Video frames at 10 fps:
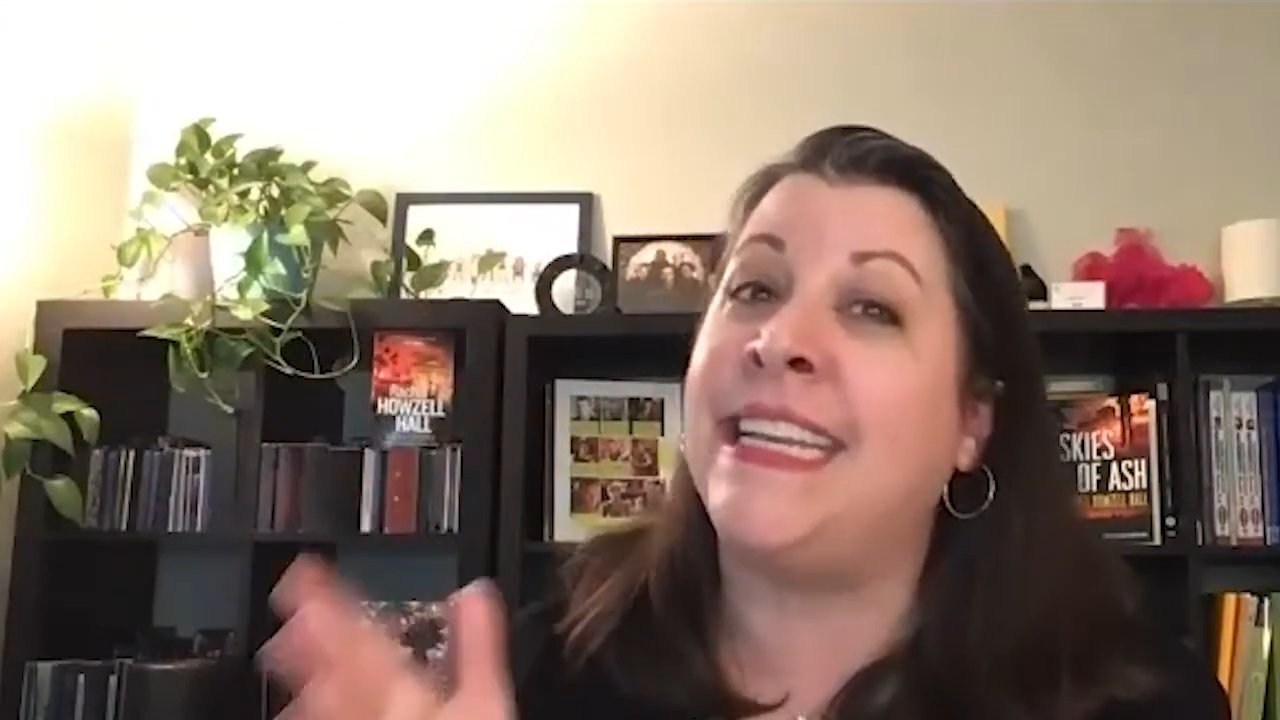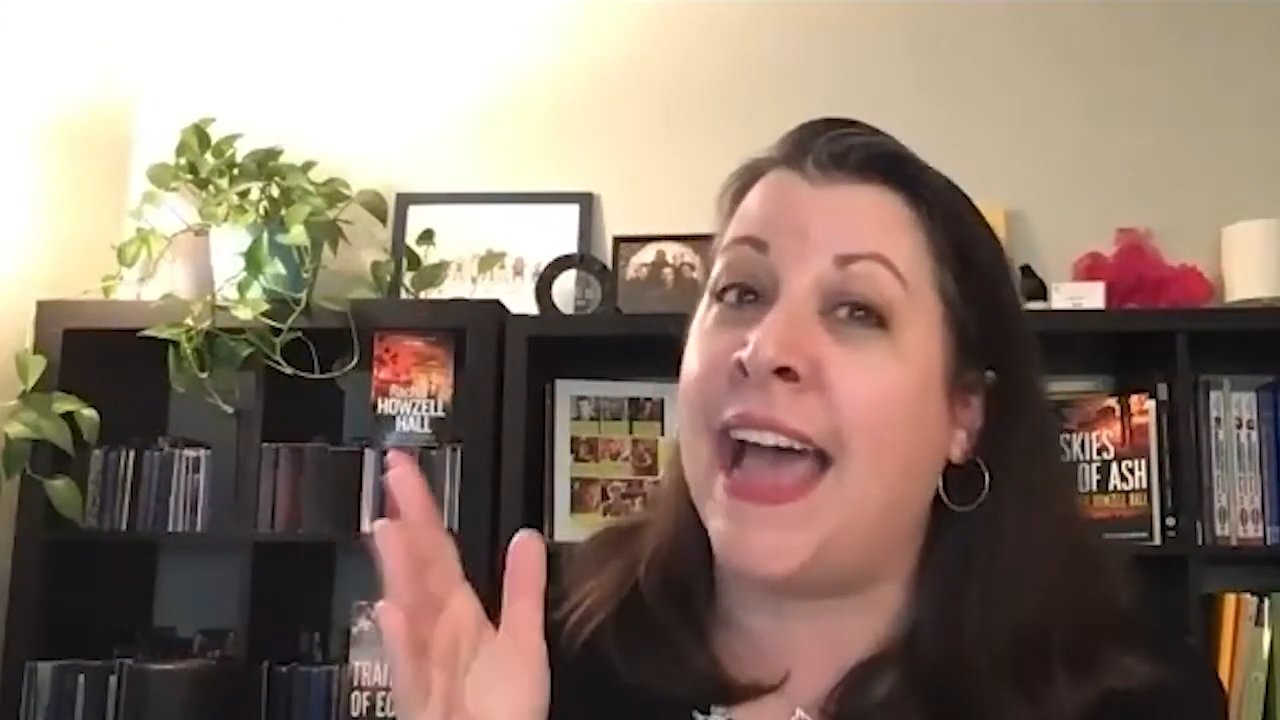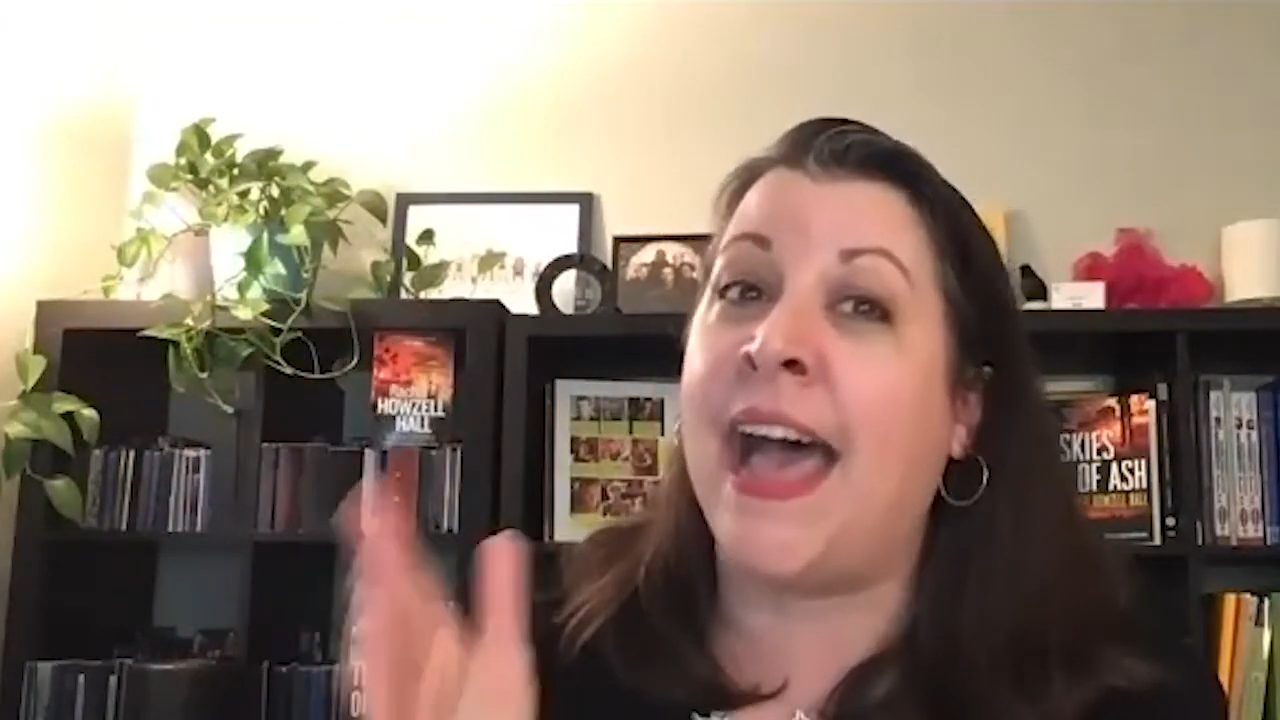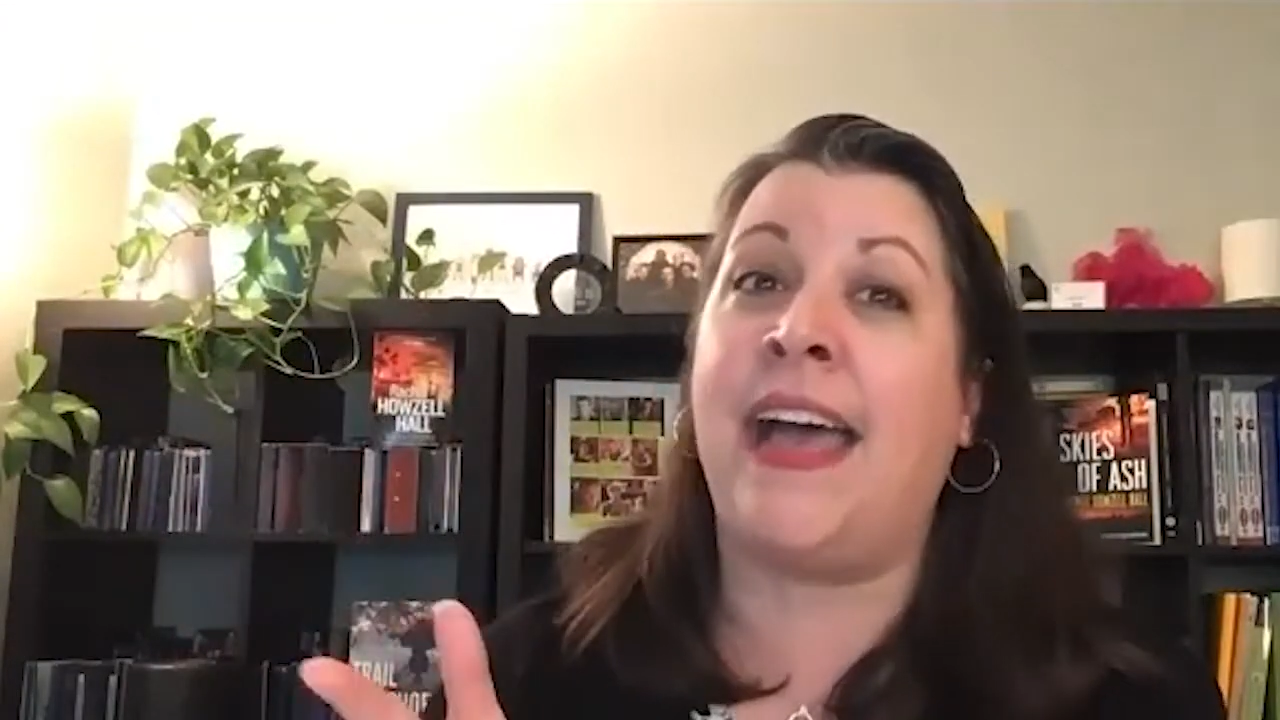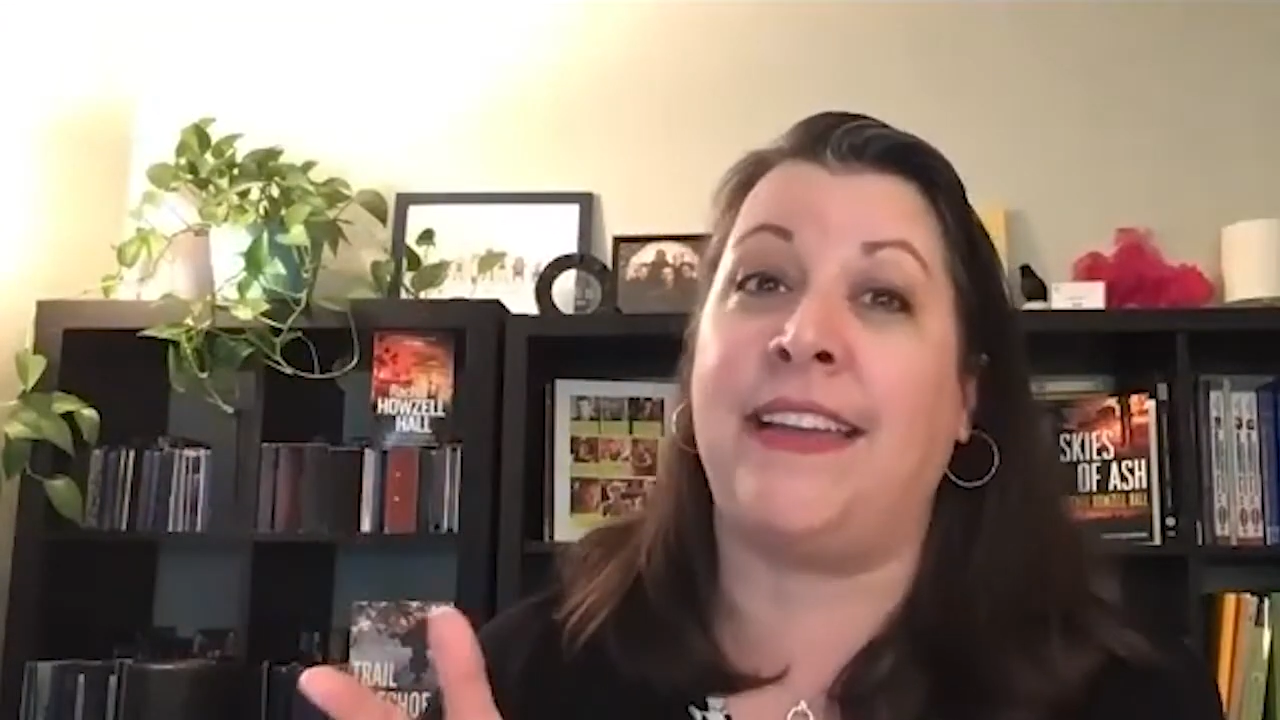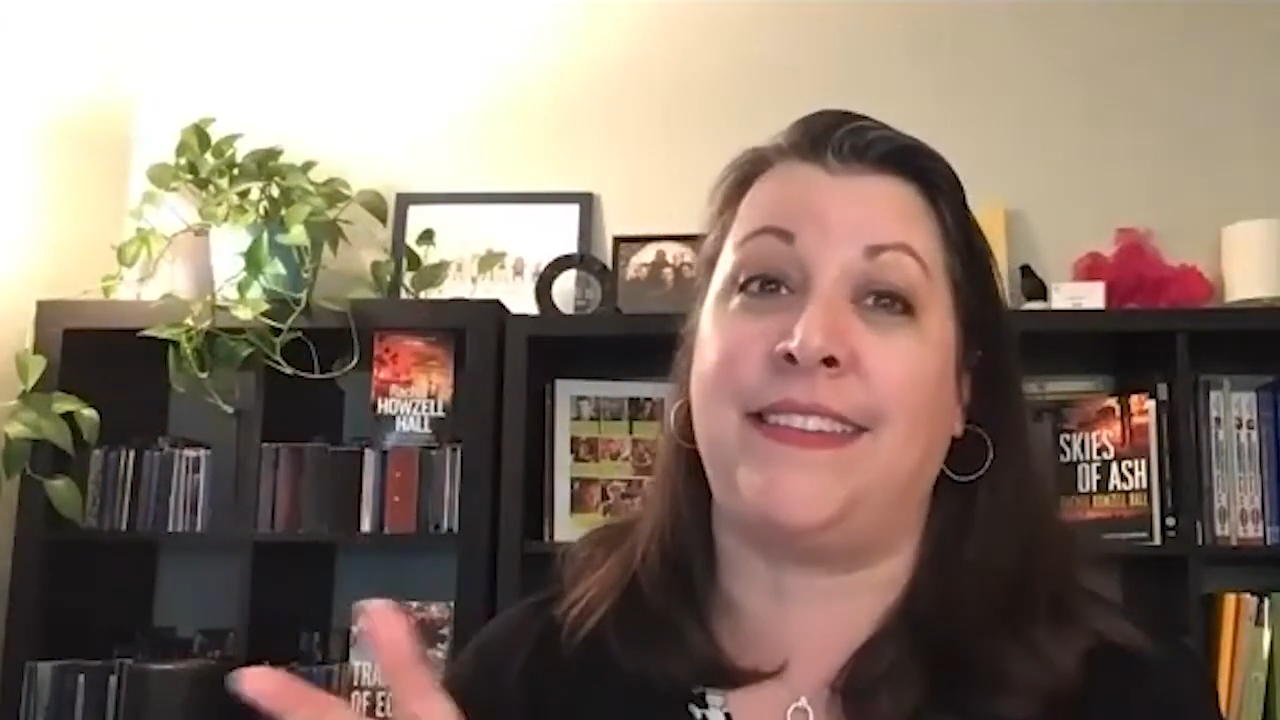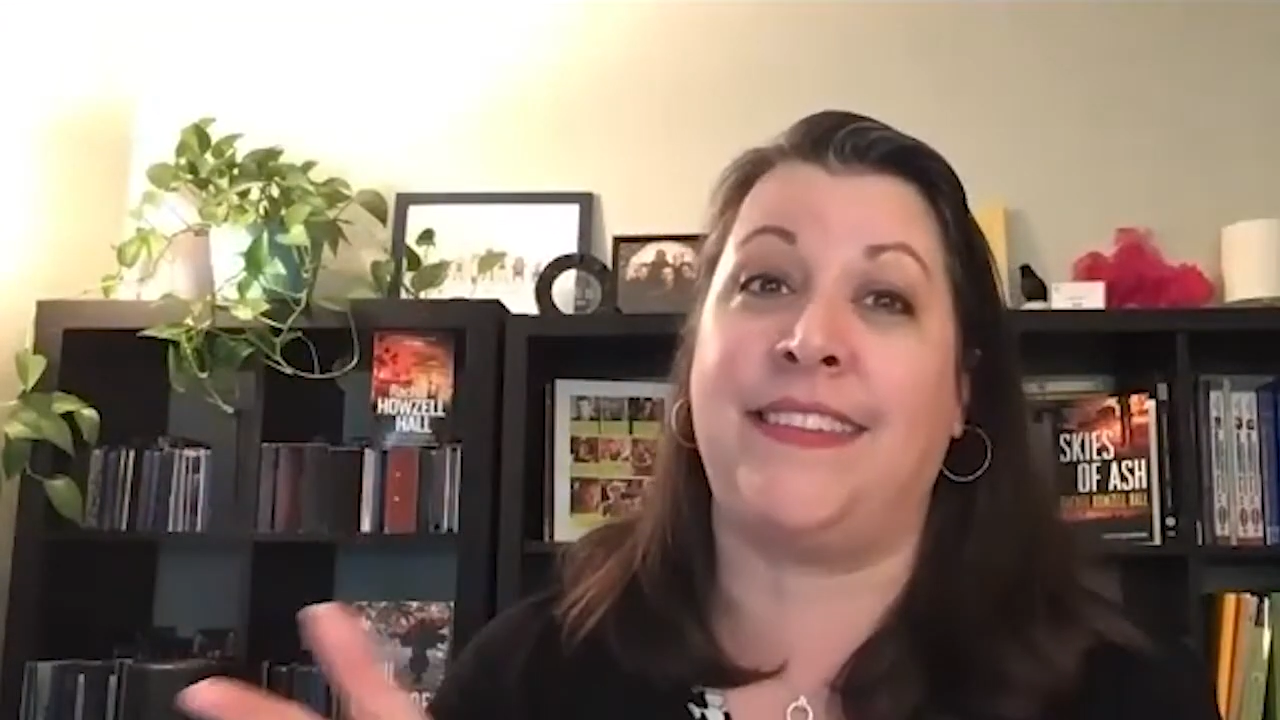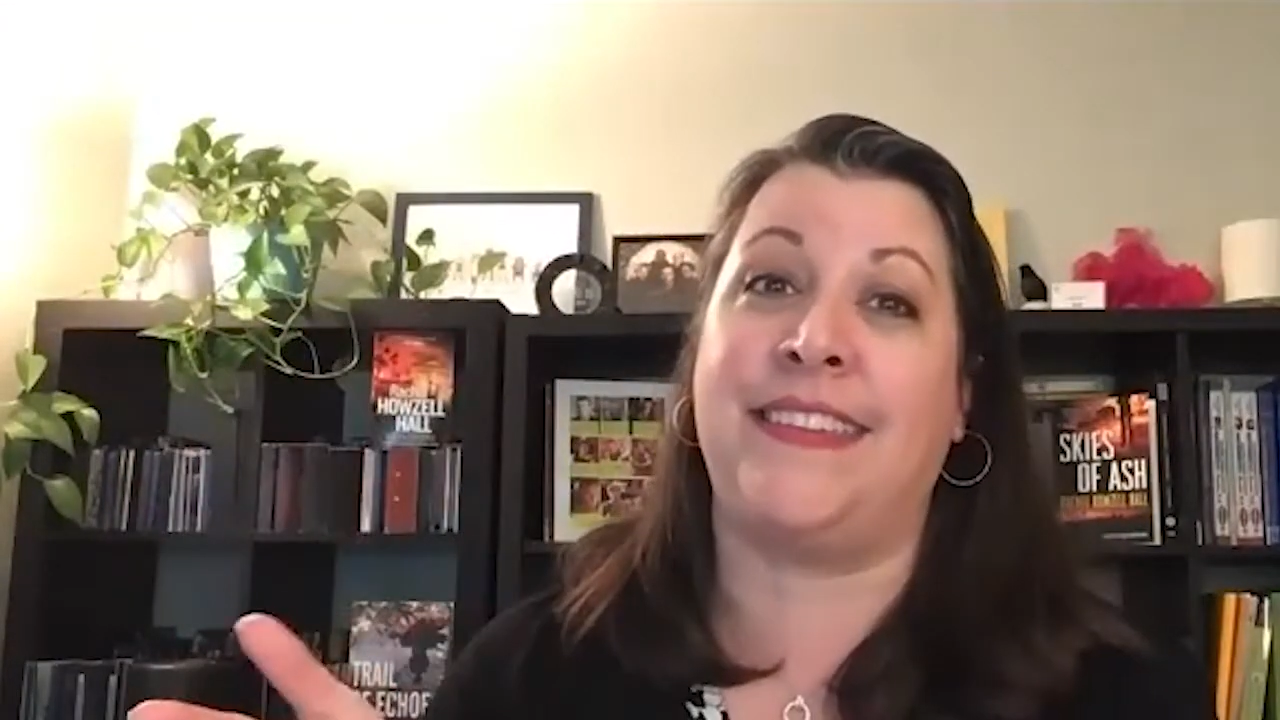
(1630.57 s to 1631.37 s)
not